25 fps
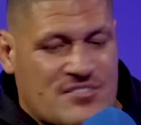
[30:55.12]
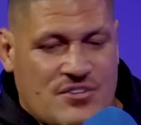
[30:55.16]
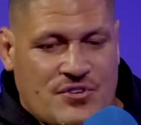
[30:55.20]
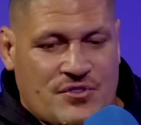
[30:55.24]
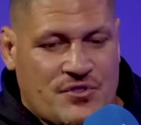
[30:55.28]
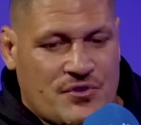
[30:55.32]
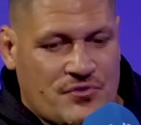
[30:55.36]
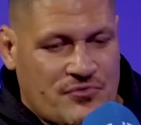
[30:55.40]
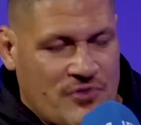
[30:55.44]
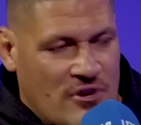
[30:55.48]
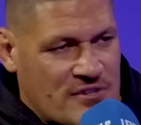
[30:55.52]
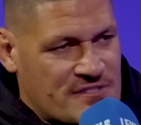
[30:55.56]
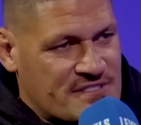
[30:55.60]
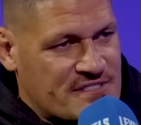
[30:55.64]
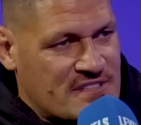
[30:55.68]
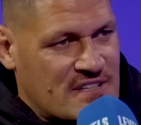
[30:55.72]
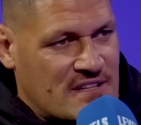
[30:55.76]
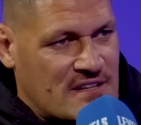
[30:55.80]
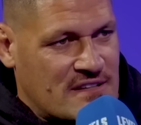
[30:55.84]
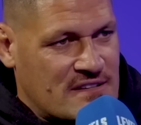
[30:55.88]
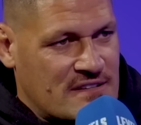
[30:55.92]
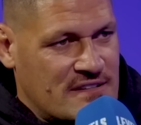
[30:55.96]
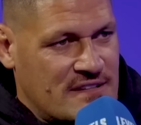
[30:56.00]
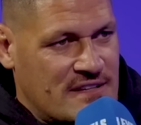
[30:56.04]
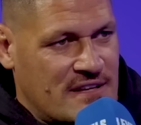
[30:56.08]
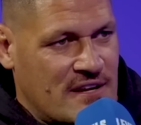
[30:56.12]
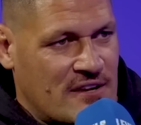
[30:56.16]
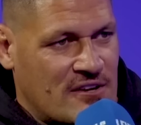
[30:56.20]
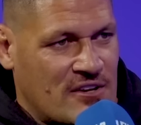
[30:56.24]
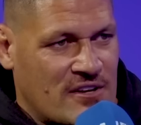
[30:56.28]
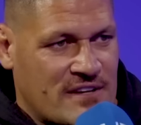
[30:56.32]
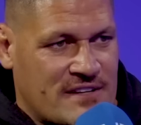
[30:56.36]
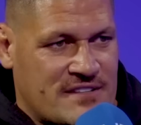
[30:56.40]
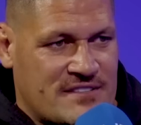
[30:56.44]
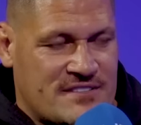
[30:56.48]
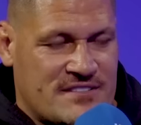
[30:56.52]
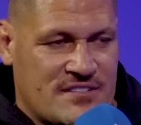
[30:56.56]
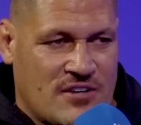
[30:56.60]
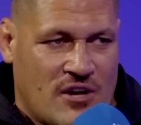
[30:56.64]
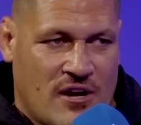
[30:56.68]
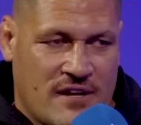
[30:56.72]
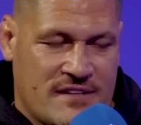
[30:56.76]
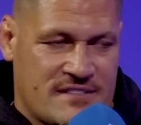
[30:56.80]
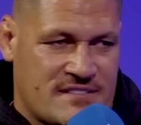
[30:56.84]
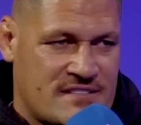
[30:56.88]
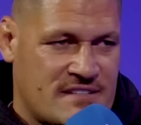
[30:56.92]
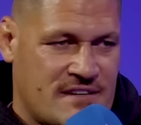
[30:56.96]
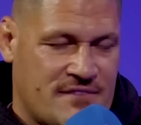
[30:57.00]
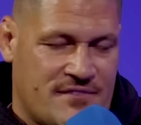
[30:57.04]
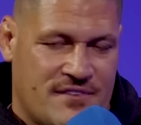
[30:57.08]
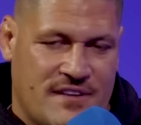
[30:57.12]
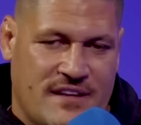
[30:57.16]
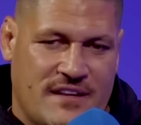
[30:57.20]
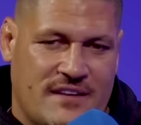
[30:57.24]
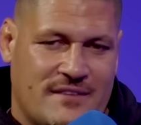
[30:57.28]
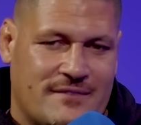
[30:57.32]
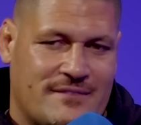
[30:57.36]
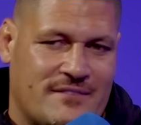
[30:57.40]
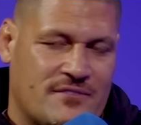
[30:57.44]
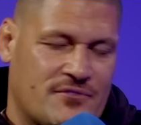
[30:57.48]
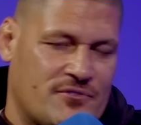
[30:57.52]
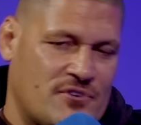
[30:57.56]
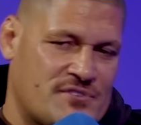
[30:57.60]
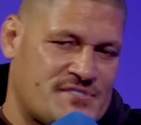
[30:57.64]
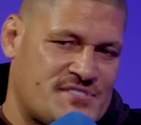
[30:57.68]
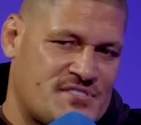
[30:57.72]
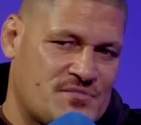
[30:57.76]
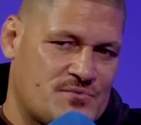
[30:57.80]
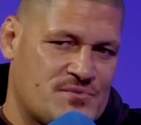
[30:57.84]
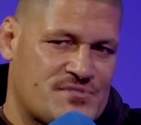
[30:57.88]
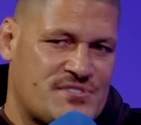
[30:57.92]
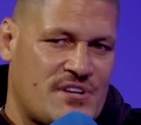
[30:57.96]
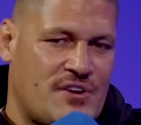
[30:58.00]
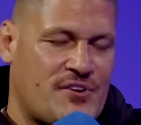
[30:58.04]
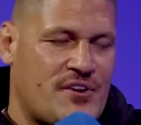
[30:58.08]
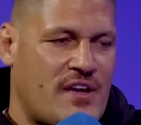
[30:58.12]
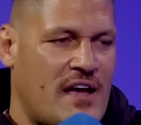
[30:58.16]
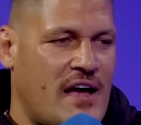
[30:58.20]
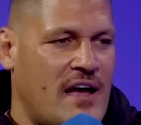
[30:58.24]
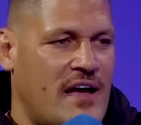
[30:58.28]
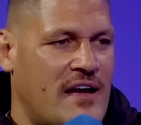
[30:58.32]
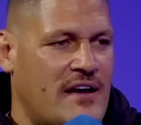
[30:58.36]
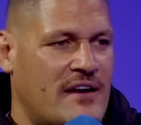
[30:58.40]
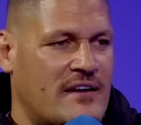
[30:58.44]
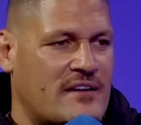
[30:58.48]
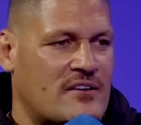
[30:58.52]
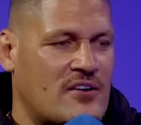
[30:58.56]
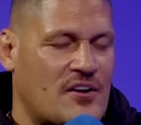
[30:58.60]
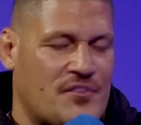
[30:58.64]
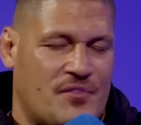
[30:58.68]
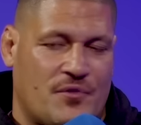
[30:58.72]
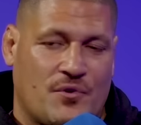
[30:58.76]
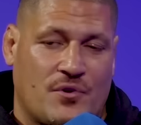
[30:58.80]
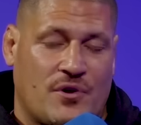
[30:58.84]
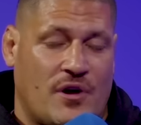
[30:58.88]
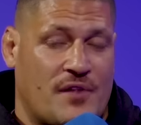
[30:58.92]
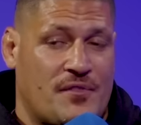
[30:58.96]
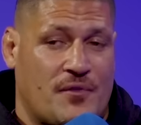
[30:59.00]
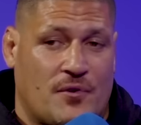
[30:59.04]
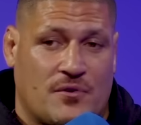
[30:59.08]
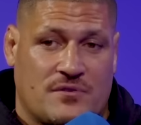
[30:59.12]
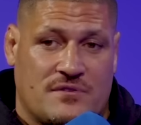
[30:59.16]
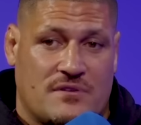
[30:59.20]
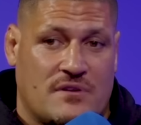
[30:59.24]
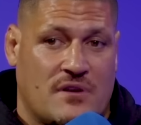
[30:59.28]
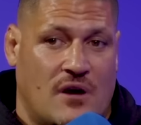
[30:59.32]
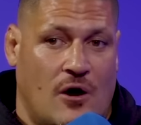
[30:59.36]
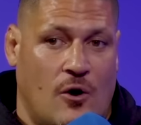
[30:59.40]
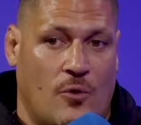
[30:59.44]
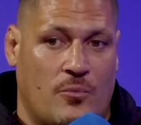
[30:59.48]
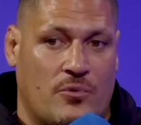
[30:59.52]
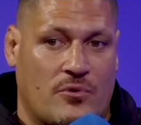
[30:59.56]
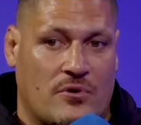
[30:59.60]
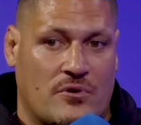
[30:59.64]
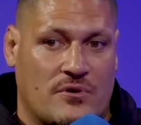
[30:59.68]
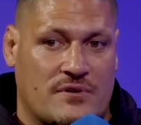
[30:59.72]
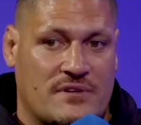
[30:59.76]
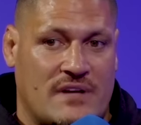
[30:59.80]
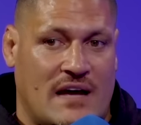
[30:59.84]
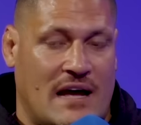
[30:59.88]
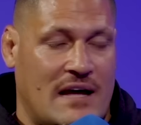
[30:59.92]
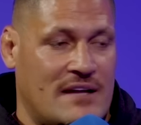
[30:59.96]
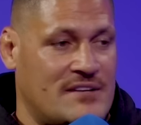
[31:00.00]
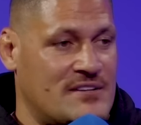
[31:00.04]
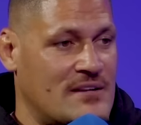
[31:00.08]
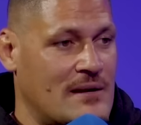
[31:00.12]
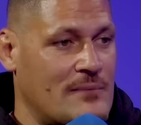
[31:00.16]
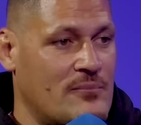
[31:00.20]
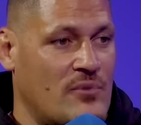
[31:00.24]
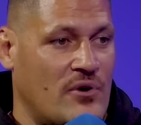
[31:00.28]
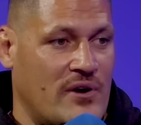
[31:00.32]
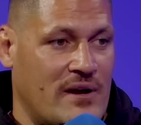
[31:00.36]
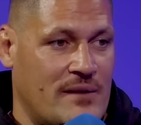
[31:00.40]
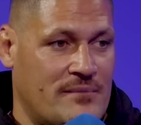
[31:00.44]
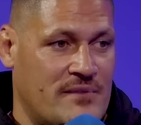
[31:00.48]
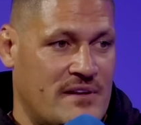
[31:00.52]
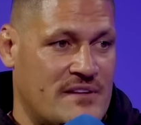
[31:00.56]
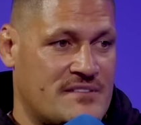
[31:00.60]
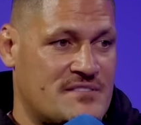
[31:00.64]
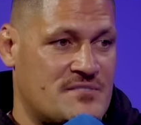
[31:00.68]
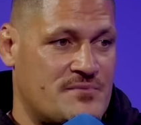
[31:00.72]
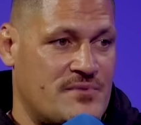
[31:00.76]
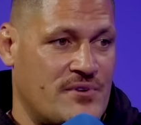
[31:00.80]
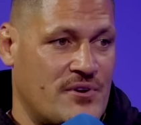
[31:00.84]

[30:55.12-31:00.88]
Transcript: got the roster, you know, like Titans and everything. The roster was okay, and I thought Holbrook got hard done by out there, to be